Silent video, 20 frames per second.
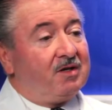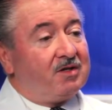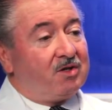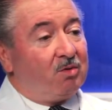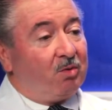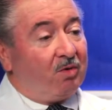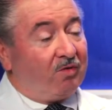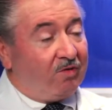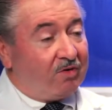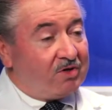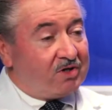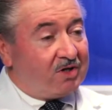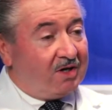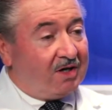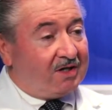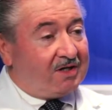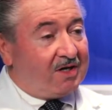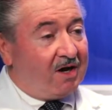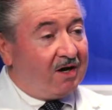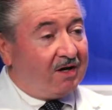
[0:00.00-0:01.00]
So we're first
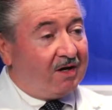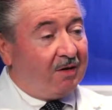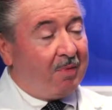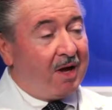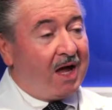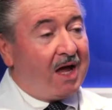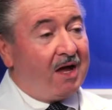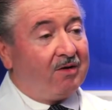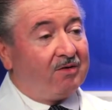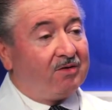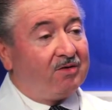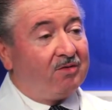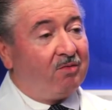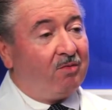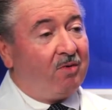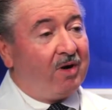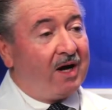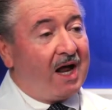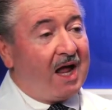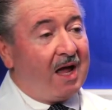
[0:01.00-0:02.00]
going to talk about
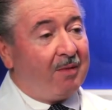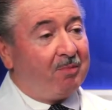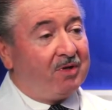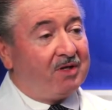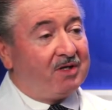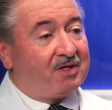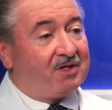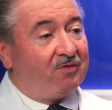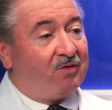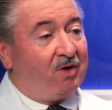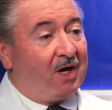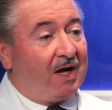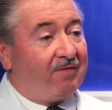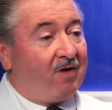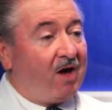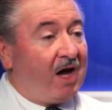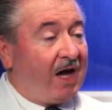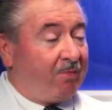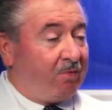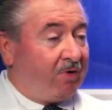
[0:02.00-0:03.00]
what happens if you have
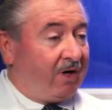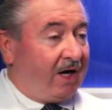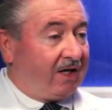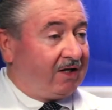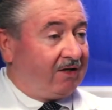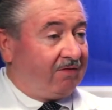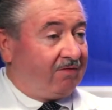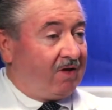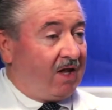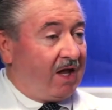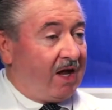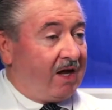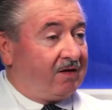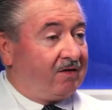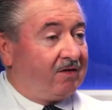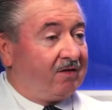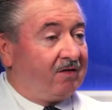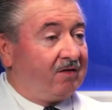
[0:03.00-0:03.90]
a hyperactive gland.